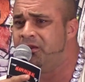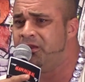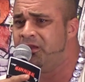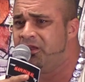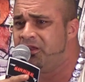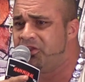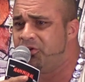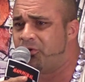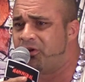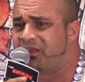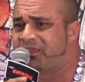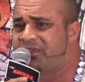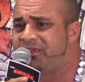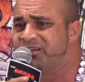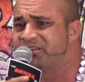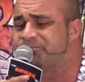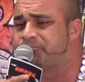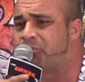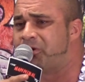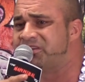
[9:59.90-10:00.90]
You want to
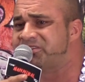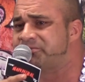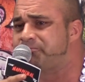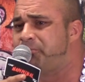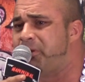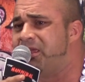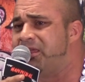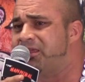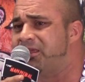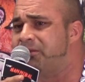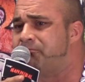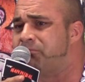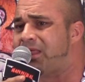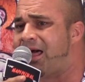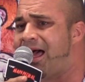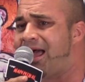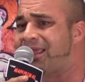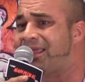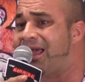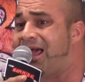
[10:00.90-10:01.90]
kiss Bret's pink and
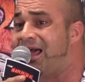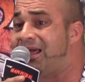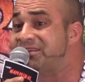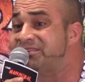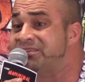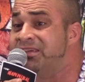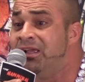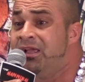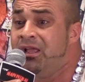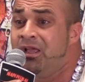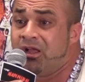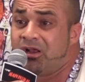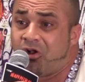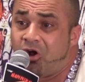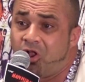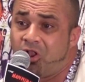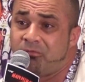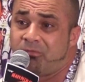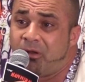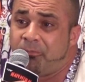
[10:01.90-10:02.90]
black ass,
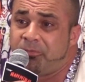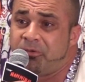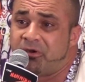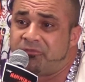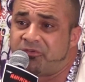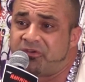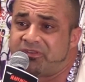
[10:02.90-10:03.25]
call him up here for